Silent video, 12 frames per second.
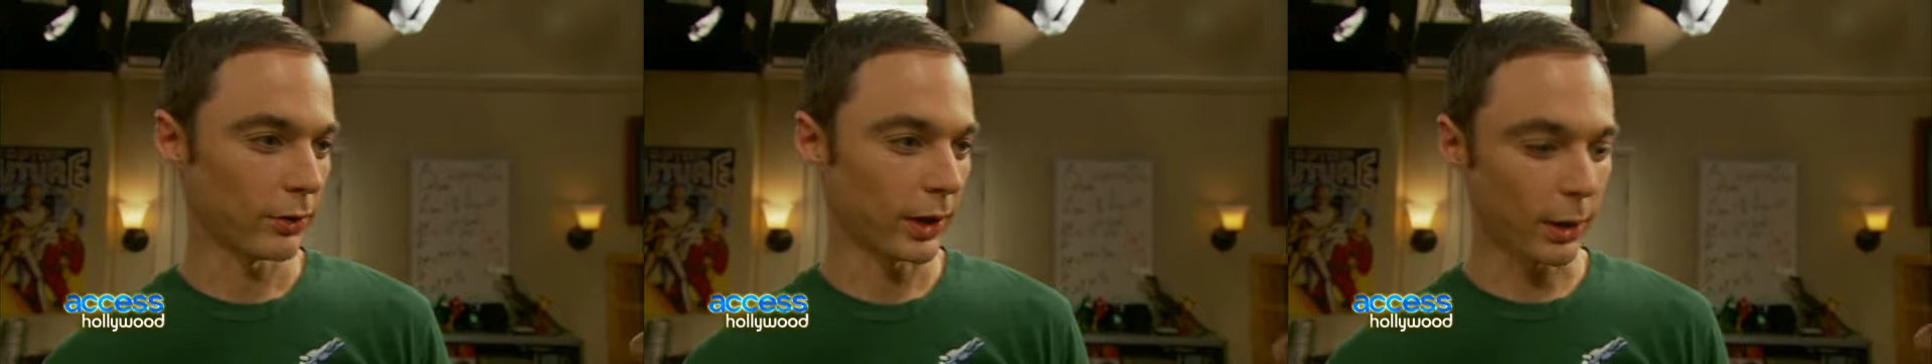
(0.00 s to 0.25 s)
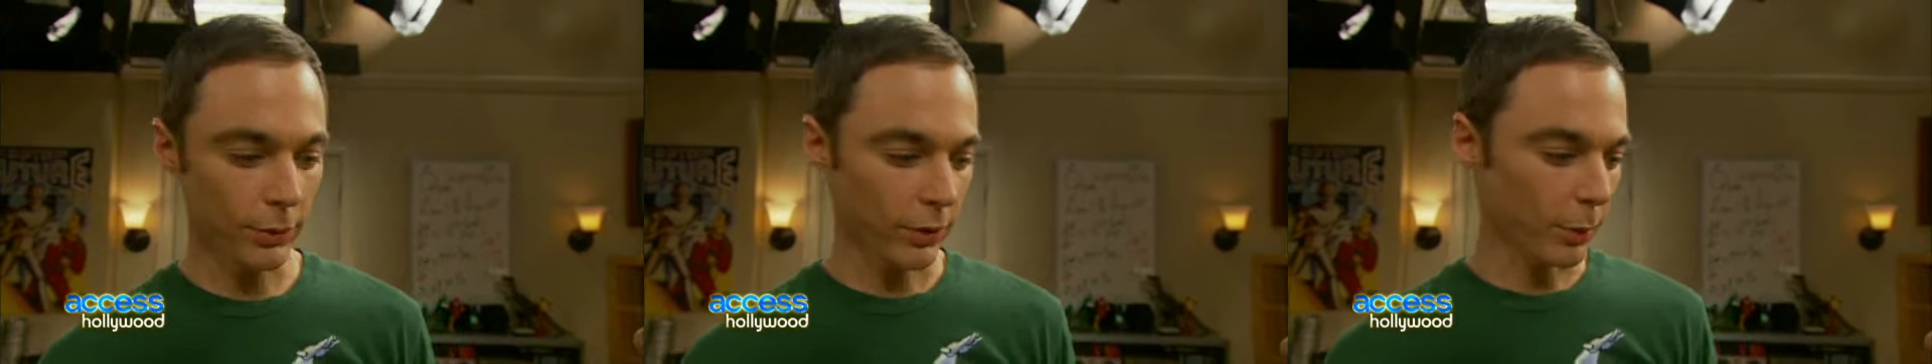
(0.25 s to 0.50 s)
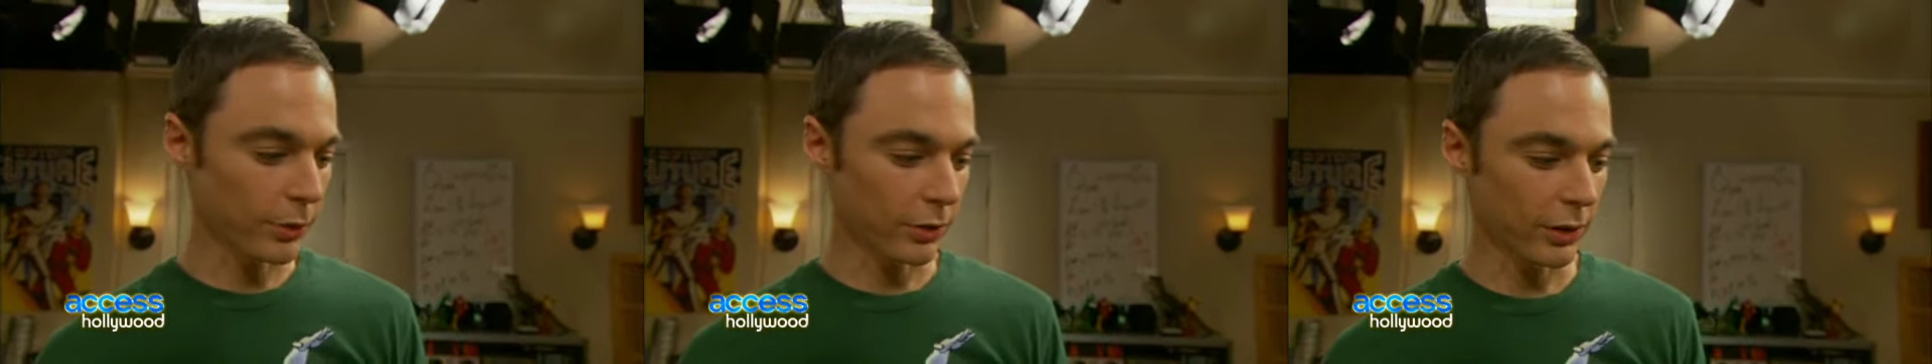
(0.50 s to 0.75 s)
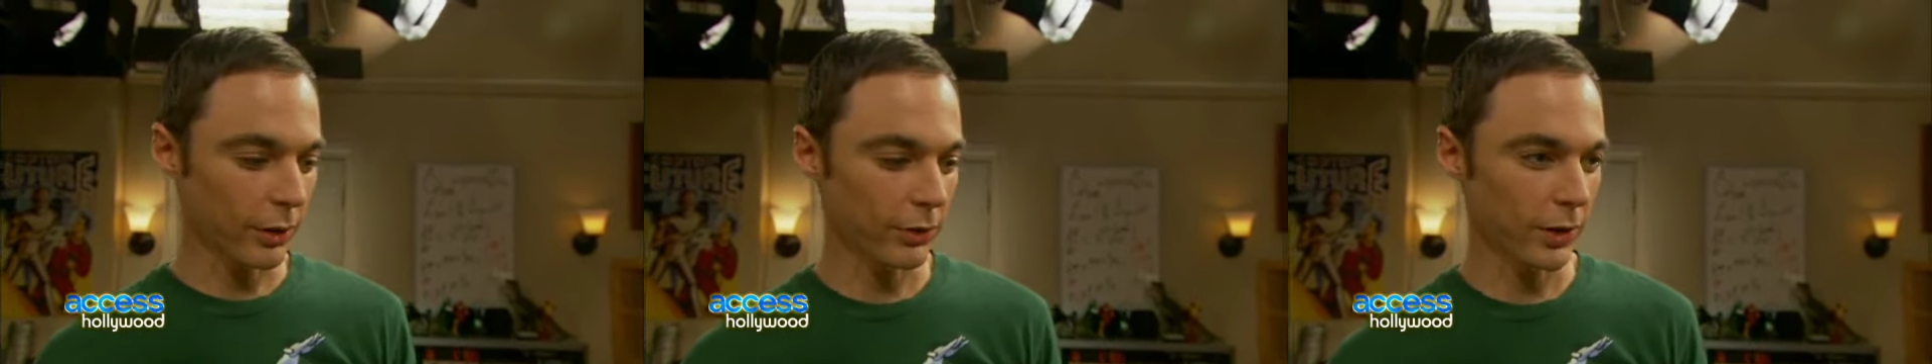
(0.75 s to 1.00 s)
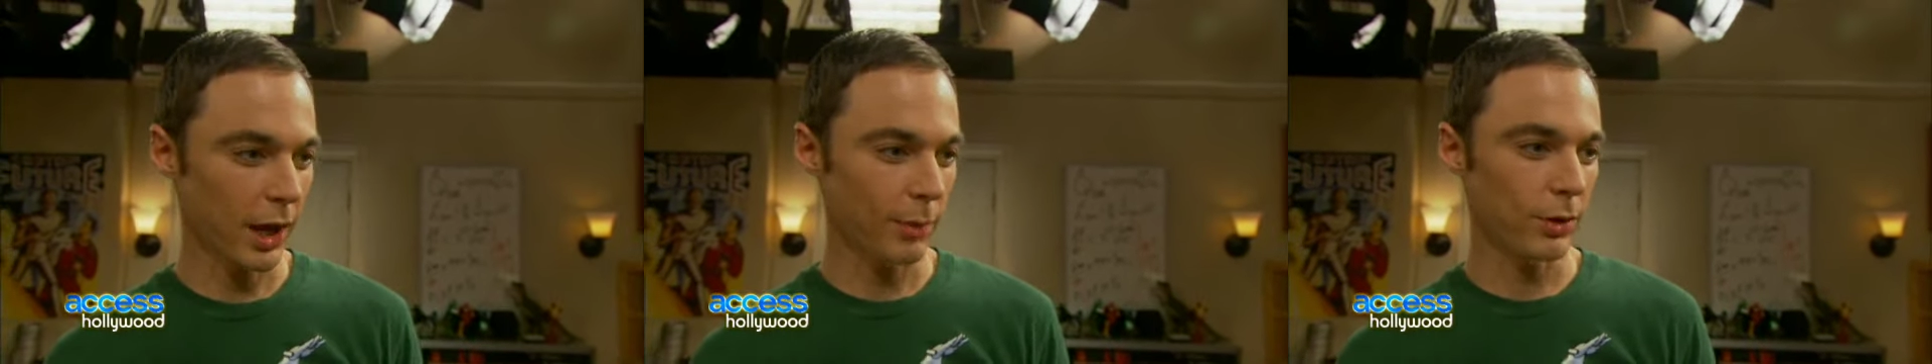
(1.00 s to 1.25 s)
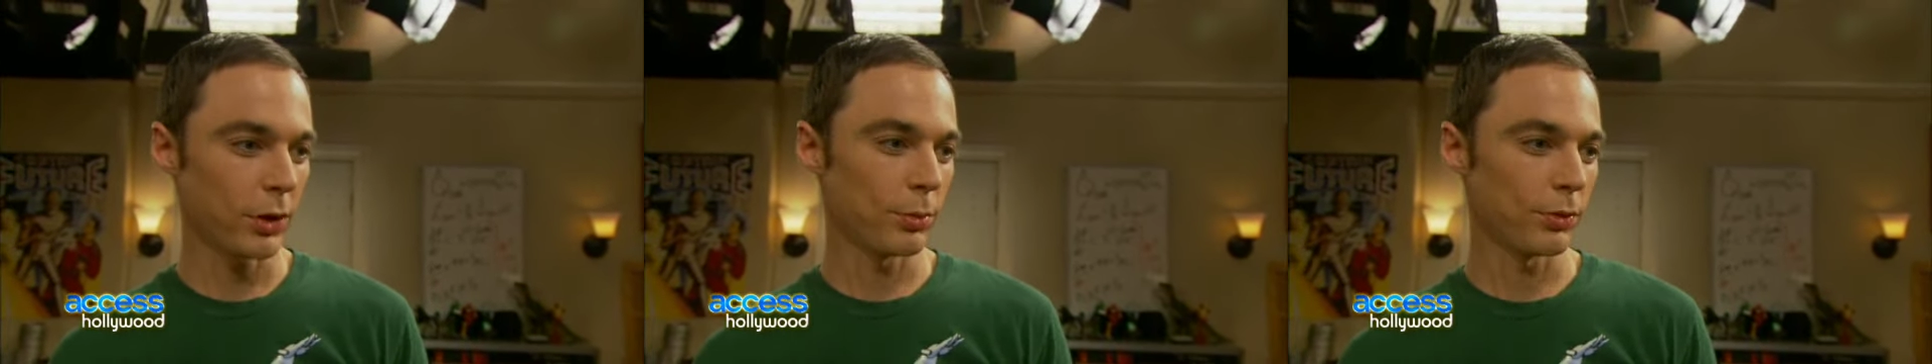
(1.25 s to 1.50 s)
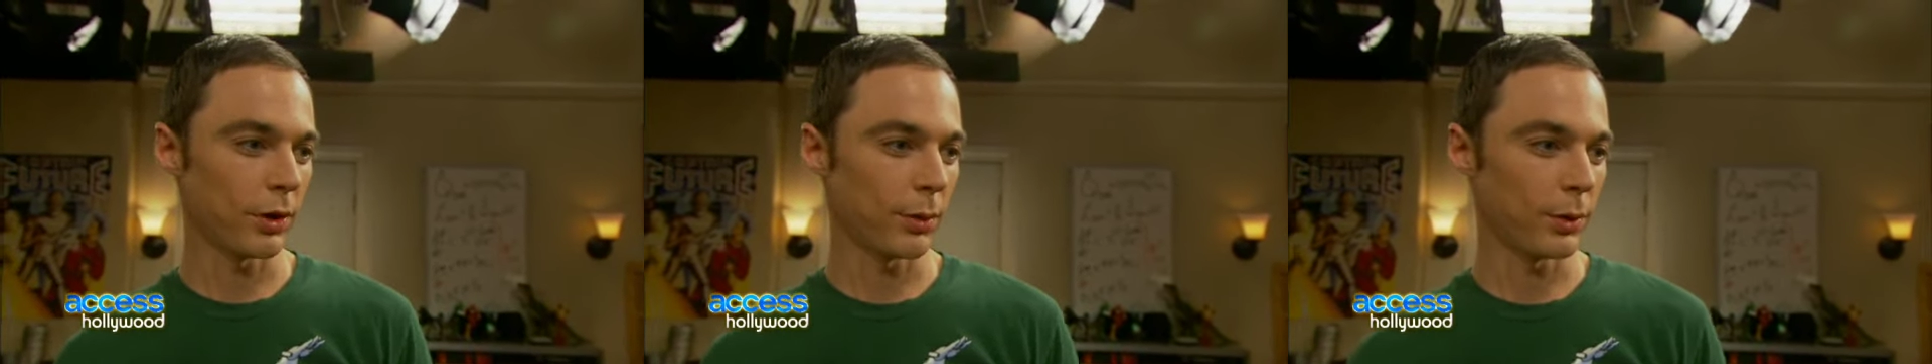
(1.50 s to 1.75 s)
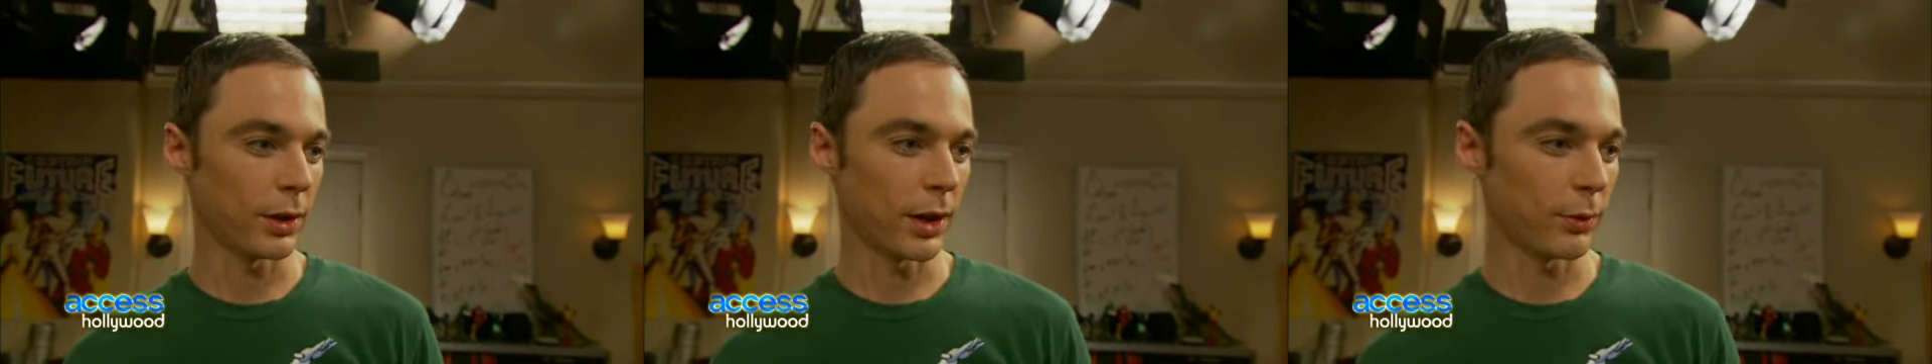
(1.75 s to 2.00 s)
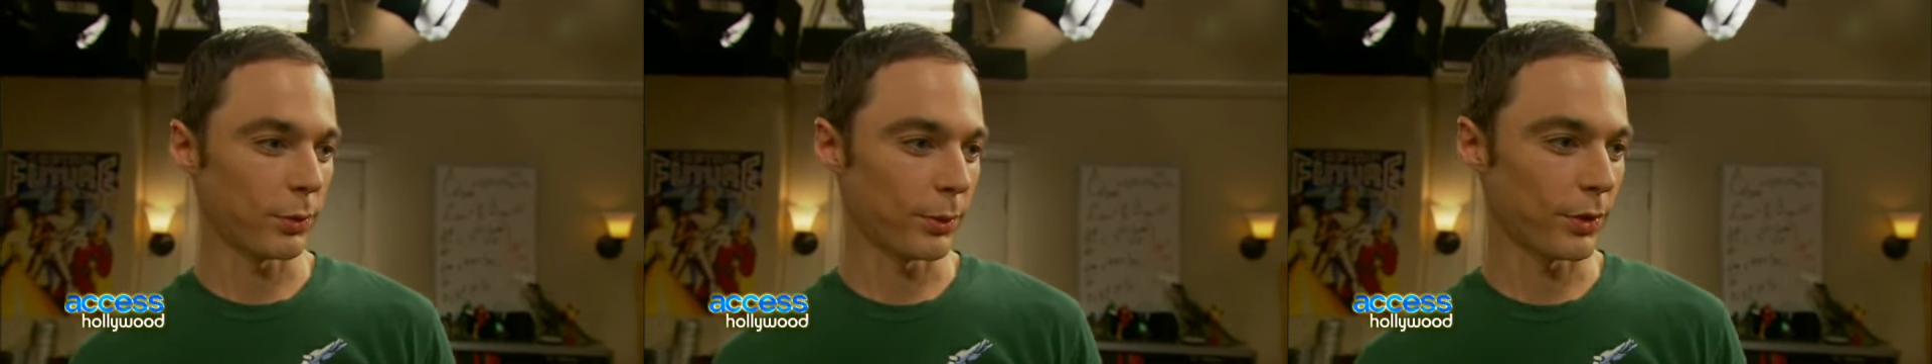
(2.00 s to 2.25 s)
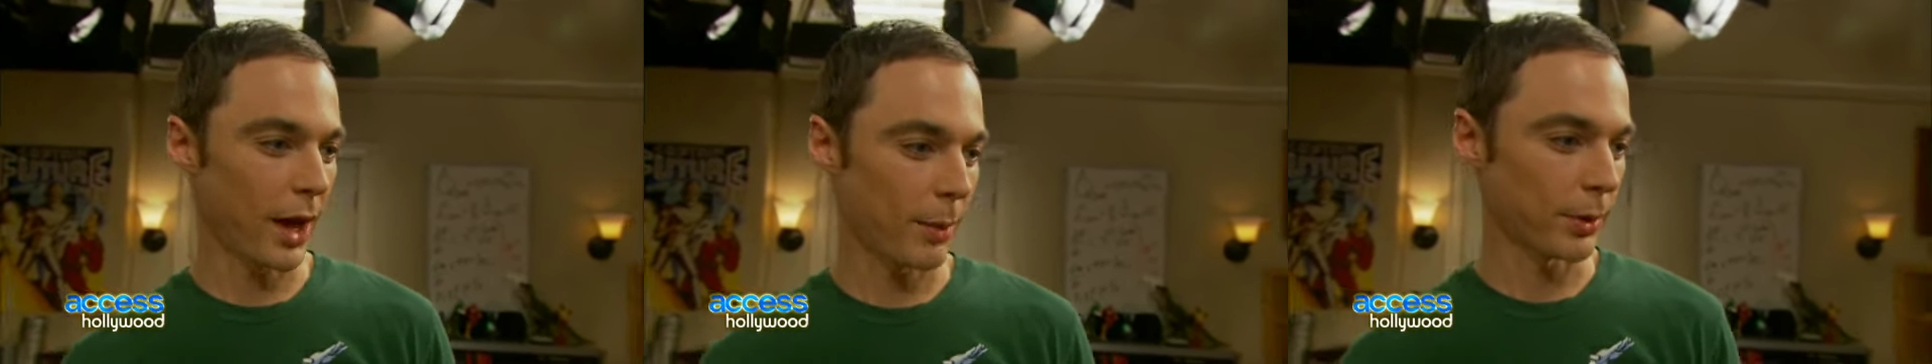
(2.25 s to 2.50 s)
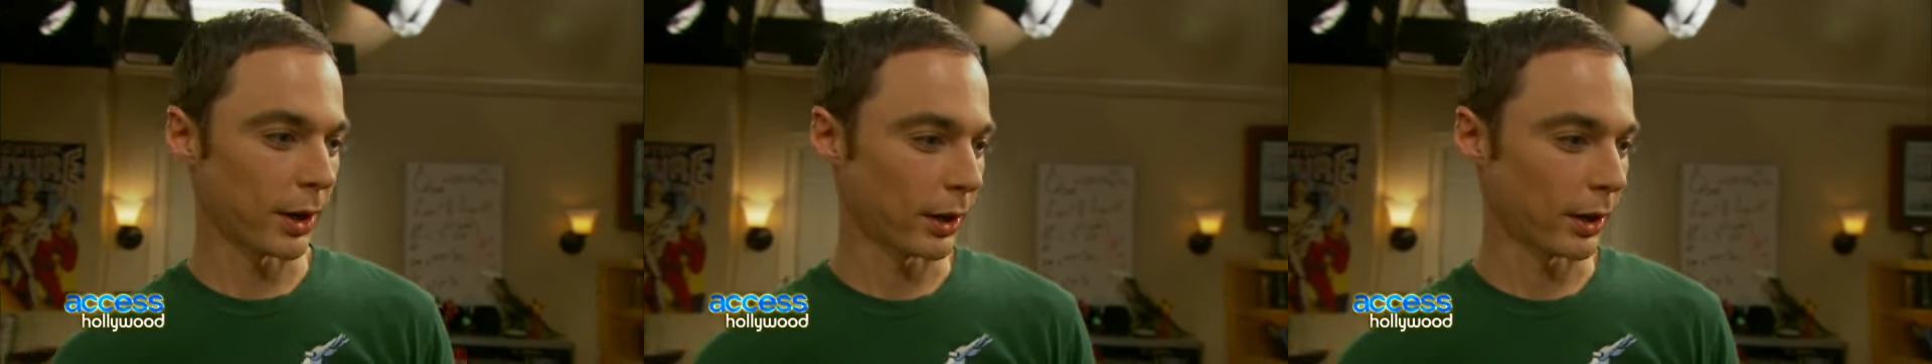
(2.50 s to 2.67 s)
Like I was almost as close as I am to you before I realized what was happening.